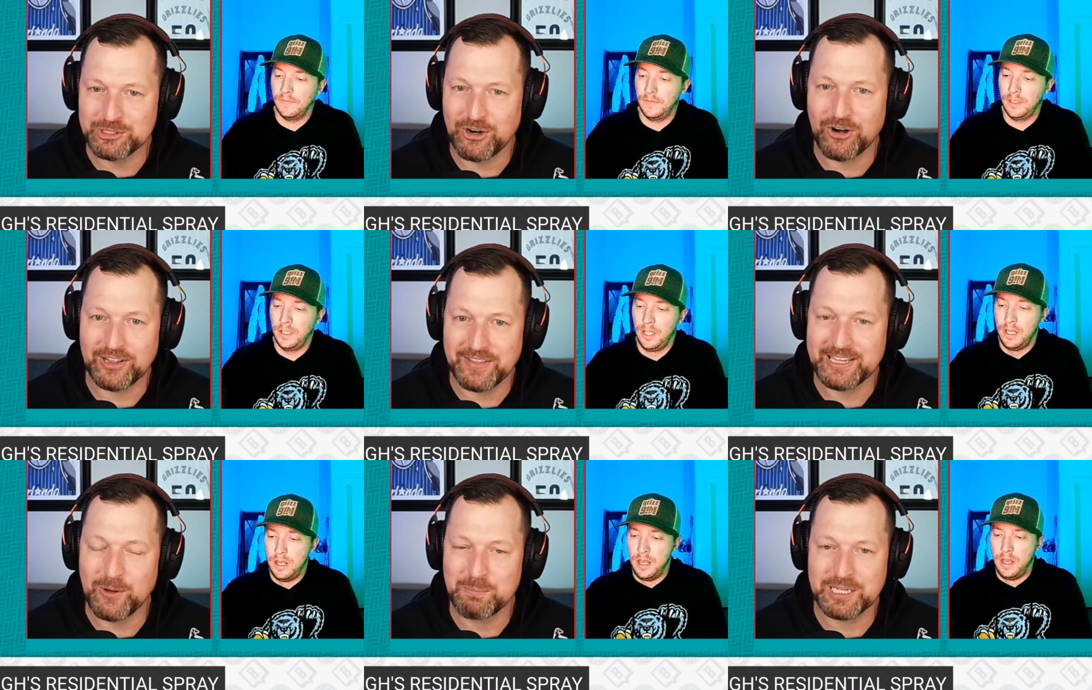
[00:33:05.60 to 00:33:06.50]
Speaker 1: yard, and
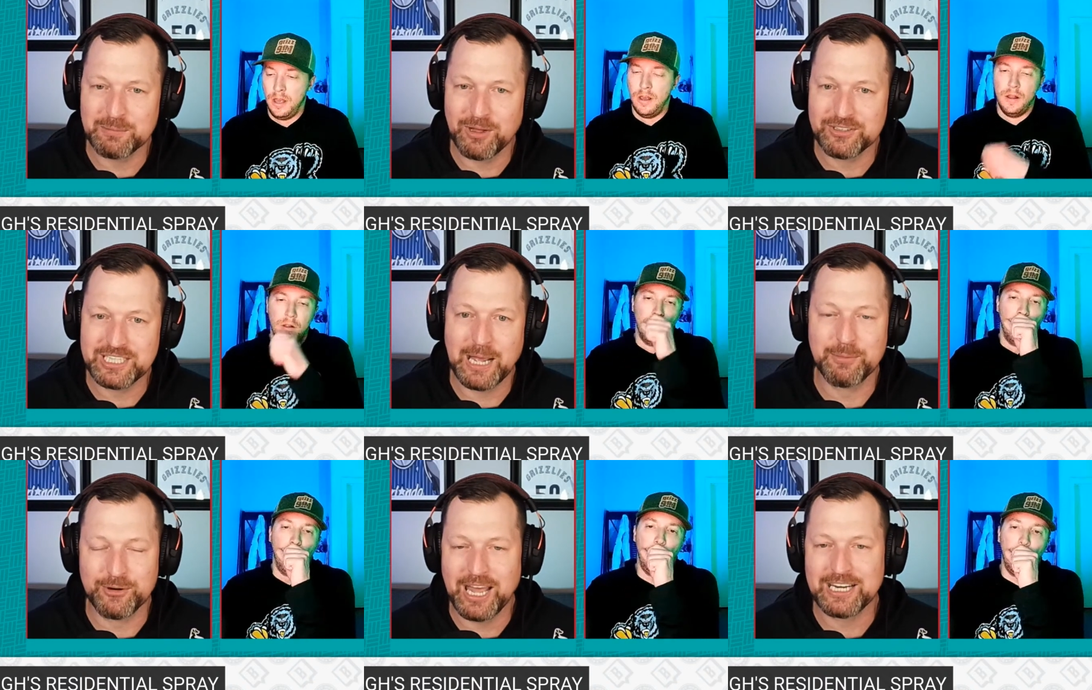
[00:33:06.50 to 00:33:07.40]
they go pick them all the
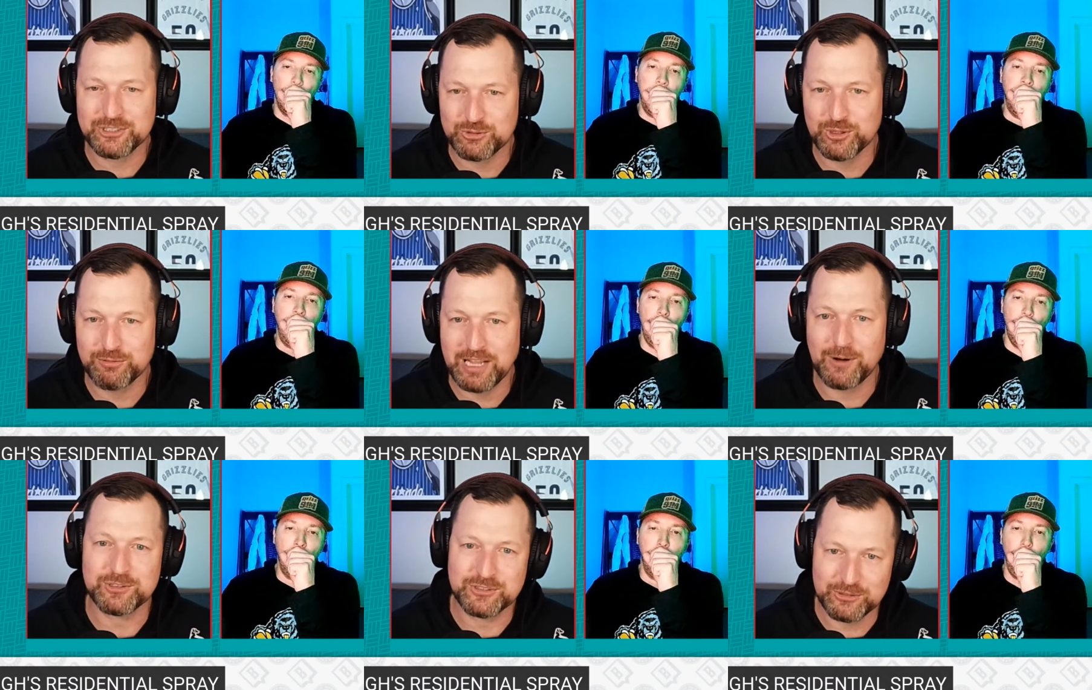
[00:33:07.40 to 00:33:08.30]
time. They're not actually real
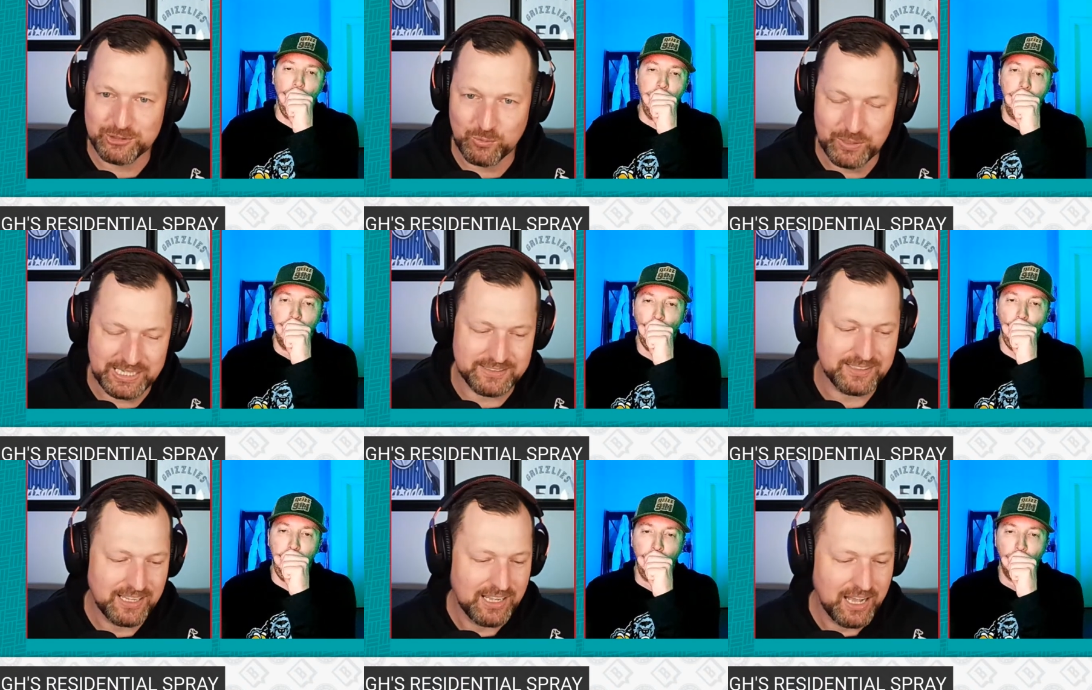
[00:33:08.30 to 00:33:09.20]
flowers, those are
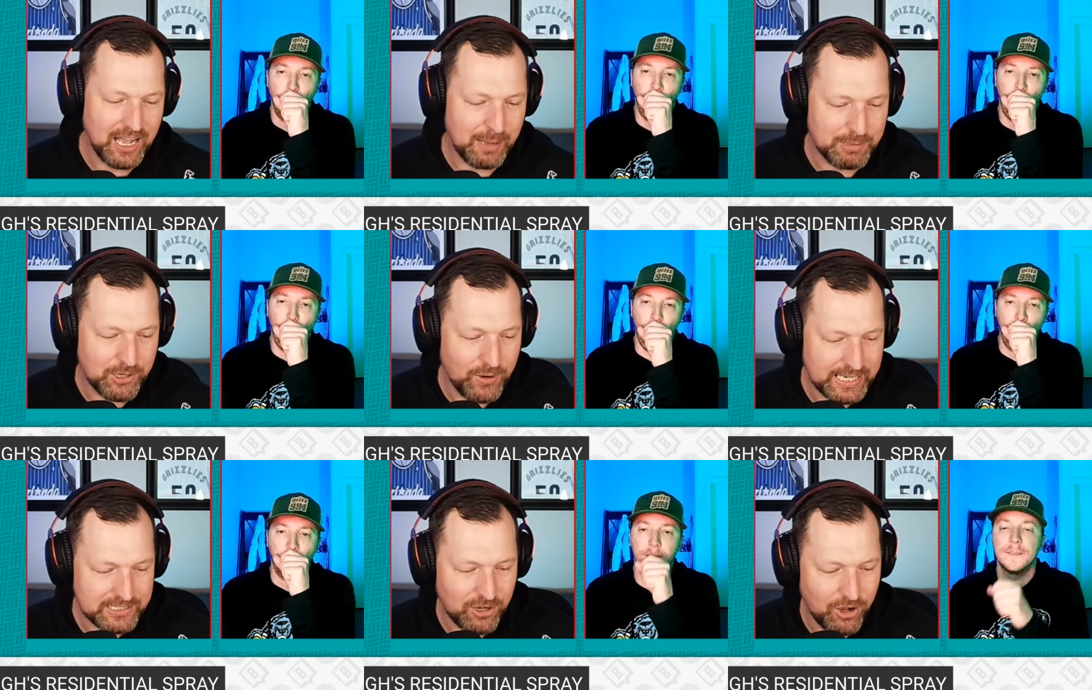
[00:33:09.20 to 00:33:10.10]
weeds. Uh, but go
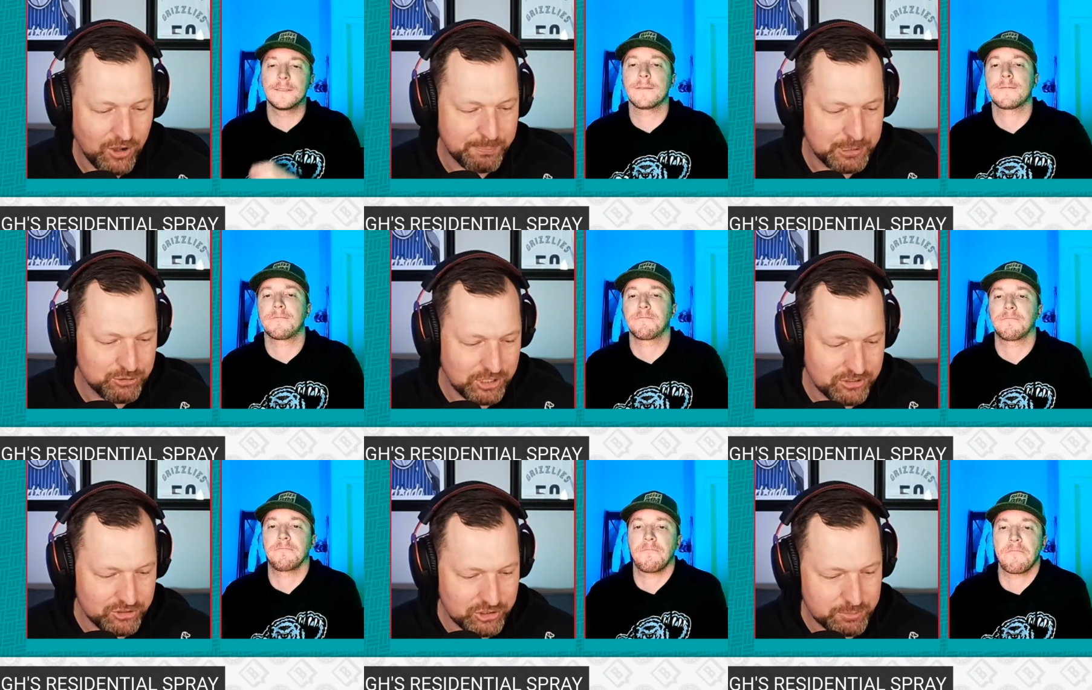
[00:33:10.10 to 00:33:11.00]
ahead and call Pugh's
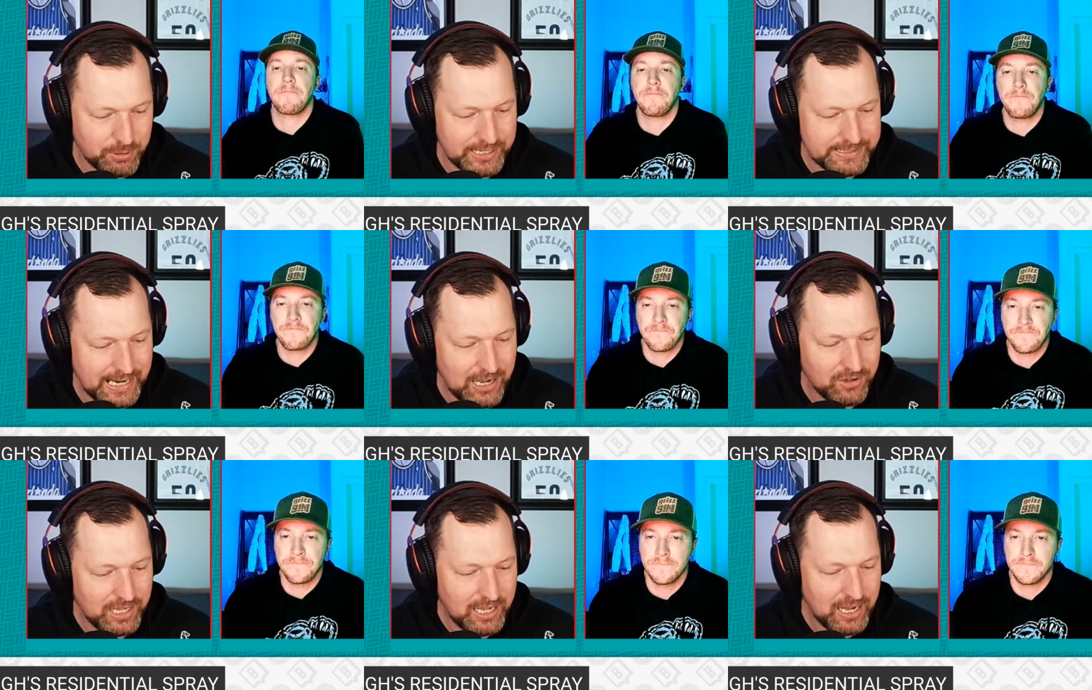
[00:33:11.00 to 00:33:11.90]
Residential Spray now,
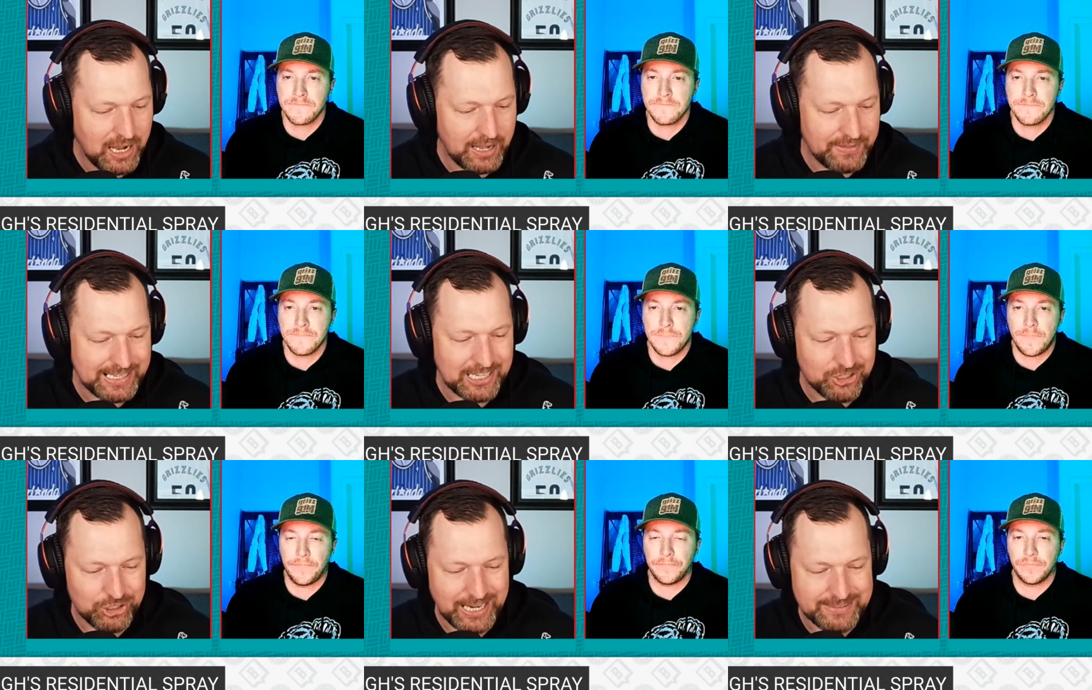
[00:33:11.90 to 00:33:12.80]
uh, and they
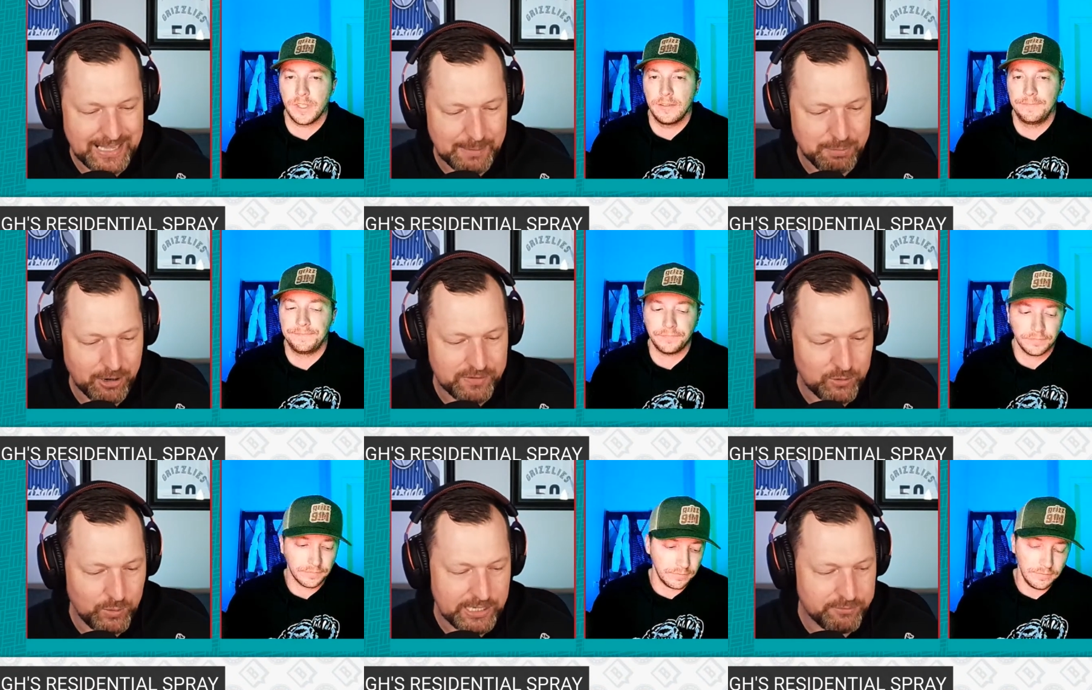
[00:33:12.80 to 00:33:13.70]
create that
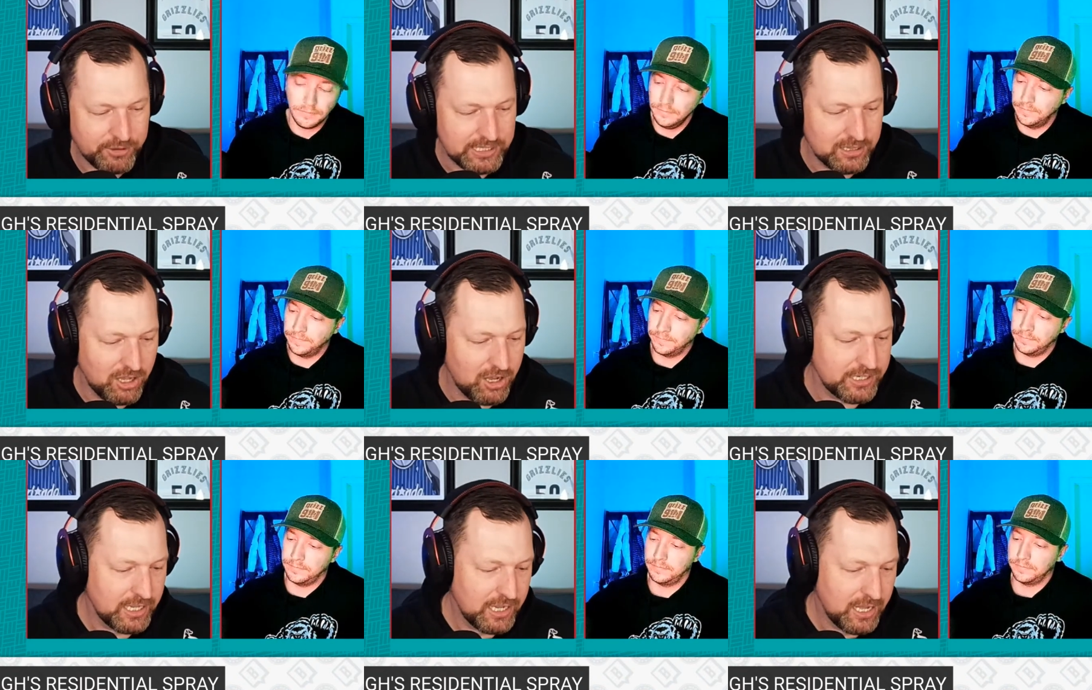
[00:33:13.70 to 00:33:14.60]
perfect weed free lawn.